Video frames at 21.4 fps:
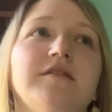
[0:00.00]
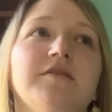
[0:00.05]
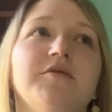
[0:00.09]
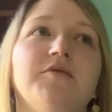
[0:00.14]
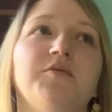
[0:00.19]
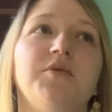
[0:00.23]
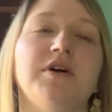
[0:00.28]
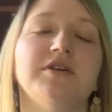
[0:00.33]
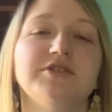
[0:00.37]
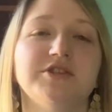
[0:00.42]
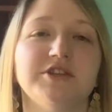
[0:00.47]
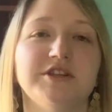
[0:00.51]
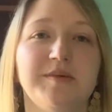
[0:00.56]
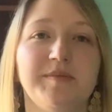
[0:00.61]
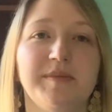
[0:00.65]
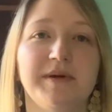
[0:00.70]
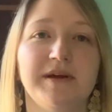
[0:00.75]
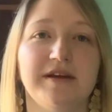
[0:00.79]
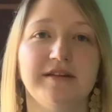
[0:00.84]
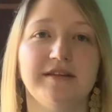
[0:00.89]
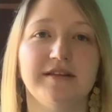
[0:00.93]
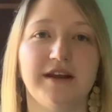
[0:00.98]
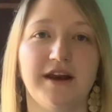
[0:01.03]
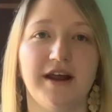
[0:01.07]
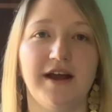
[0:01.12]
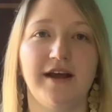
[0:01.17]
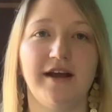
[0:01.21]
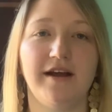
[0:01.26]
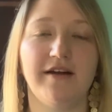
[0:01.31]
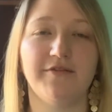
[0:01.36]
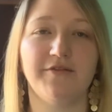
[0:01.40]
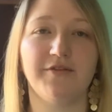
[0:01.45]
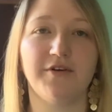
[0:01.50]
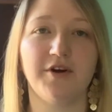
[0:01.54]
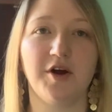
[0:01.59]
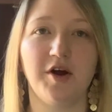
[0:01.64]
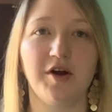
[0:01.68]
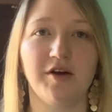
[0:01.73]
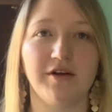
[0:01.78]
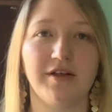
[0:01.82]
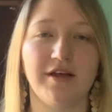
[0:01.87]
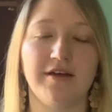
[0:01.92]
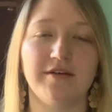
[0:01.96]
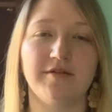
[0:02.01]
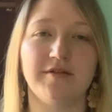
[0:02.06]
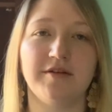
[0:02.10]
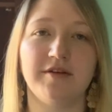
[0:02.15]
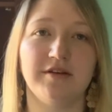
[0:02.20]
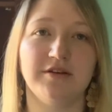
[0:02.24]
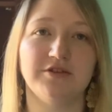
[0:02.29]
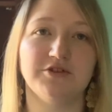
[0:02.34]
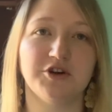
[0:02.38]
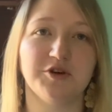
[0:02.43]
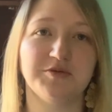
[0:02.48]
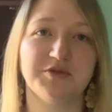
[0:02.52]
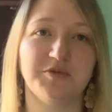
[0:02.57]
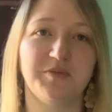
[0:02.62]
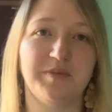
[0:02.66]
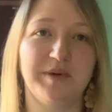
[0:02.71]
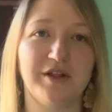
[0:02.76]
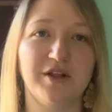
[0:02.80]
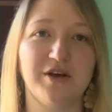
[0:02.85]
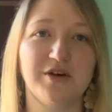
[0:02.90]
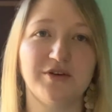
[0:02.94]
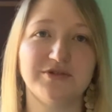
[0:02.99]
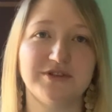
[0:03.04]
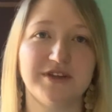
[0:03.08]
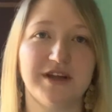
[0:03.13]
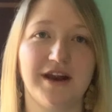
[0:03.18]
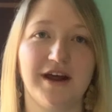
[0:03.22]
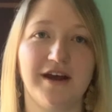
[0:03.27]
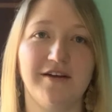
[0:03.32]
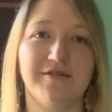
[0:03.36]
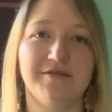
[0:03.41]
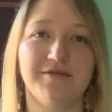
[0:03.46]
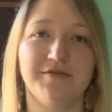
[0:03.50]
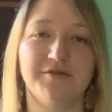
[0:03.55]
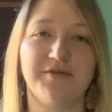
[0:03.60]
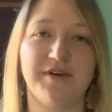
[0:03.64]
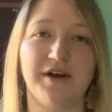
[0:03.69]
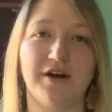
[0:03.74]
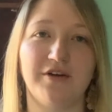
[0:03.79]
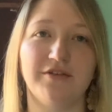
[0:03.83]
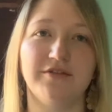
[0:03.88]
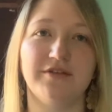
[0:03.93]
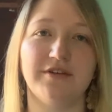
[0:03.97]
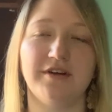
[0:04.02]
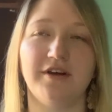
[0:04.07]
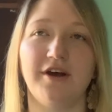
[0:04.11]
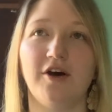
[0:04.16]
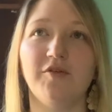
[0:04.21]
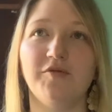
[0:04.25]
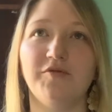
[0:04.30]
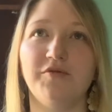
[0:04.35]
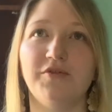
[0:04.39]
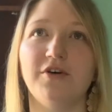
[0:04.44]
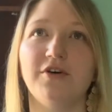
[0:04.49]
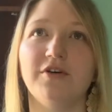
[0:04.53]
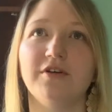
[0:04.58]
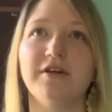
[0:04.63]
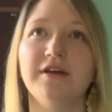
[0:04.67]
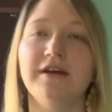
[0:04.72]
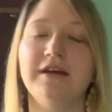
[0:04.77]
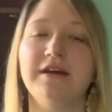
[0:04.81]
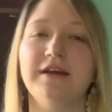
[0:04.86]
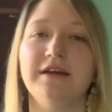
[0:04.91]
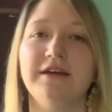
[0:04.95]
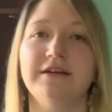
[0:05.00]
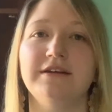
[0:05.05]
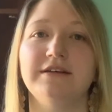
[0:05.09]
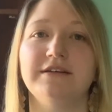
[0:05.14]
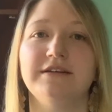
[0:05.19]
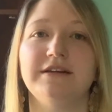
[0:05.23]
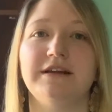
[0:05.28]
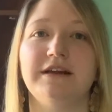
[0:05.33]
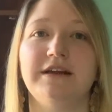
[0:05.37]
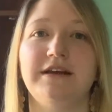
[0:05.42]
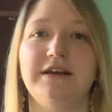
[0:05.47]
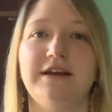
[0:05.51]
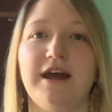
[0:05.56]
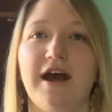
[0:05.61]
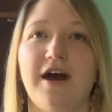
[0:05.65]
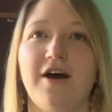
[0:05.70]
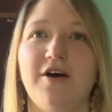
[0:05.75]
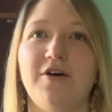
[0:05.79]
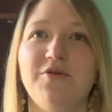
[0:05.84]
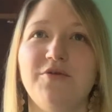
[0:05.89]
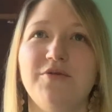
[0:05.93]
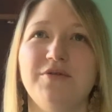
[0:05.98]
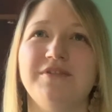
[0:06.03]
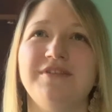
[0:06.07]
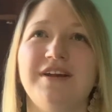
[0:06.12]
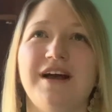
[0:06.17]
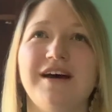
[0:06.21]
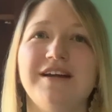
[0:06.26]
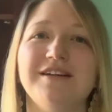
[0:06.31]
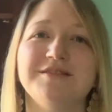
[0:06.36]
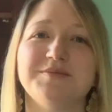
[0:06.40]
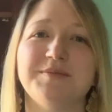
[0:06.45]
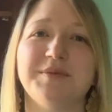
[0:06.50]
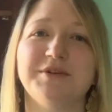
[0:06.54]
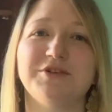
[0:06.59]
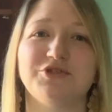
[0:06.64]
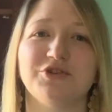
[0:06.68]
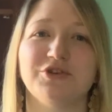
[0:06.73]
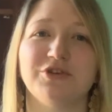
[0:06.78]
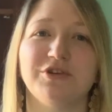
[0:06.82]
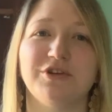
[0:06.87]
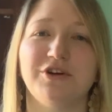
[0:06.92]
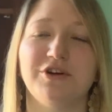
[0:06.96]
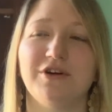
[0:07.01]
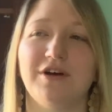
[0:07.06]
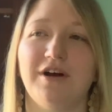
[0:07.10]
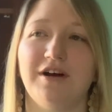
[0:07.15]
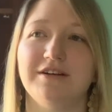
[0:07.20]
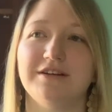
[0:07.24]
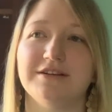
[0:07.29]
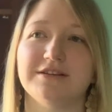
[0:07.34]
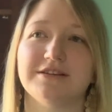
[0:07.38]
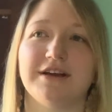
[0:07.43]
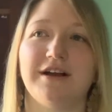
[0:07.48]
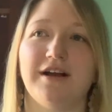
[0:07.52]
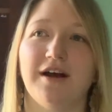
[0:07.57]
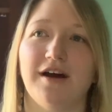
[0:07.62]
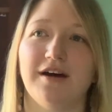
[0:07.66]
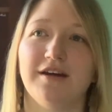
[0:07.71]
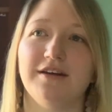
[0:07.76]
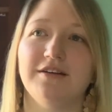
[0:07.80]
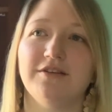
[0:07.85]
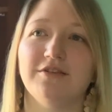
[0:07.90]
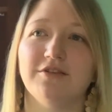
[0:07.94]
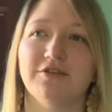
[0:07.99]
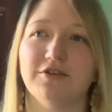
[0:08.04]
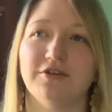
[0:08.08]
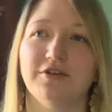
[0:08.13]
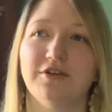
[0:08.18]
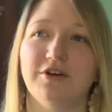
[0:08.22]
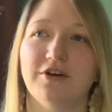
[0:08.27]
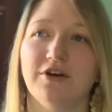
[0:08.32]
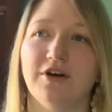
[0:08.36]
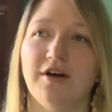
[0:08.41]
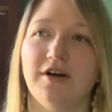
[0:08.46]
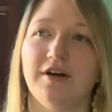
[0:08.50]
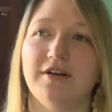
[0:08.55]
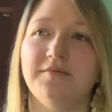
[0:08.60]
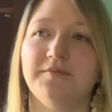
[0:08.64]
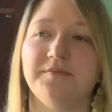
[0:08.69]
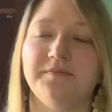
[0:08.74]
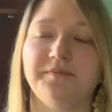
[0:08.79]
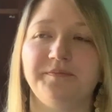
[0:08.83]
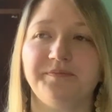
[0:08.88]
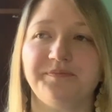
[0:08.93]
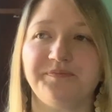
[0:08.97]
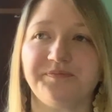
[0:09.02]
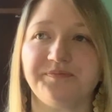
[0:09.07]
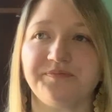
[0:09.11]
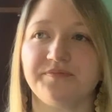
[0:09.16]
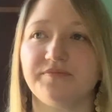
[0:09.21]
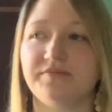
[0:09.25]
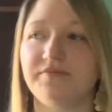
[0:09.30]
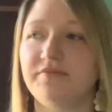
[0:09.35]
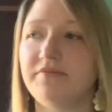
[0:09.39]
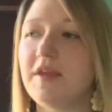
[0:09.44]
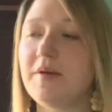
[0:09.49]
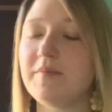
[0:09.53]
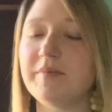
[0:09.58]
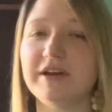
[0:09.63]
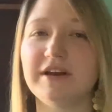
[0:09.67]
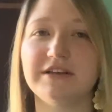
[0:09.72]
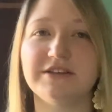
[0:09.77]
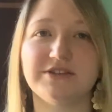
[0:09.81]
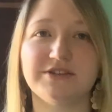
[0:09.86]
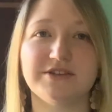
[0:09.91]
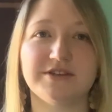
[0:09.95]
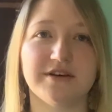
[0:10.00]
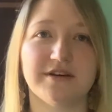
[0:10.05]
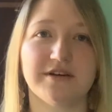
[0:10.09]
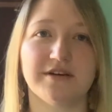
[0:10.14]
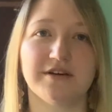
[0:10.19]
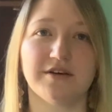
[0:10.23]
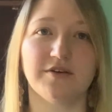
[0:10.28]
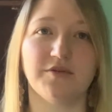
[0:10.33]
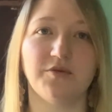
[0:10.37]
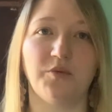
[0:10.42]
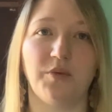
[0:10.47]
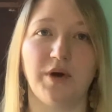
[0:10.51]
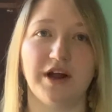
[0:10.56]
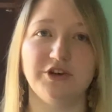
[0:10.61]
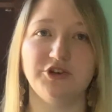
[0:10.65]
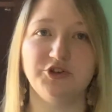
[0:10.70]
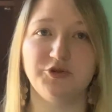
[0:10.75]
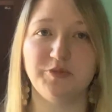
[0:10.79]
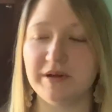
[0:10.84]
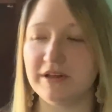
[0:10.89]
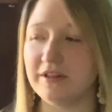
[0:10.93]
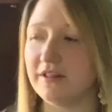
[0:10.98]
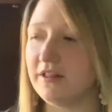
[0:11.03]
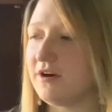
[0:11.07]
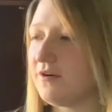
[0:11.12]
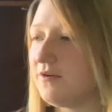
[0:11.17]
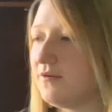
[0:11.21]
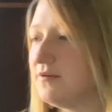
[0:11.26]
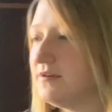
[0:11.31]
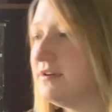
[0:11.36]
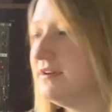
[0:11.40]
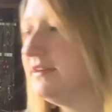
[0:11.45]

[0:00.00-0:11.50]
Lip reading: while sleeping in terms of pillows that I've found helpful now, not as much earlier on because I got it earlier on, but it's the Wedge Pillow,